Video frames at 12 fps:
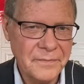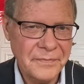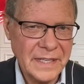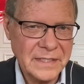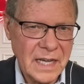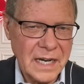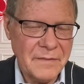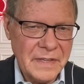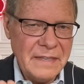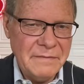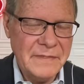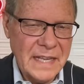that's kind of
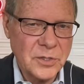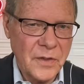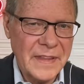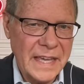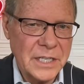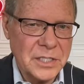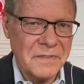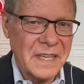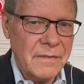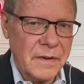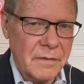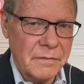that's on the edge of
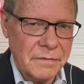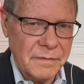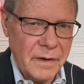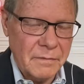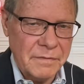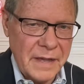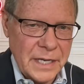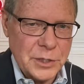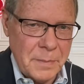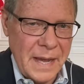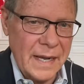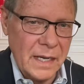even of of edge
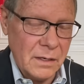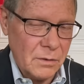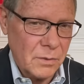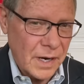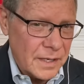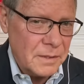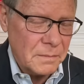MAGA, right?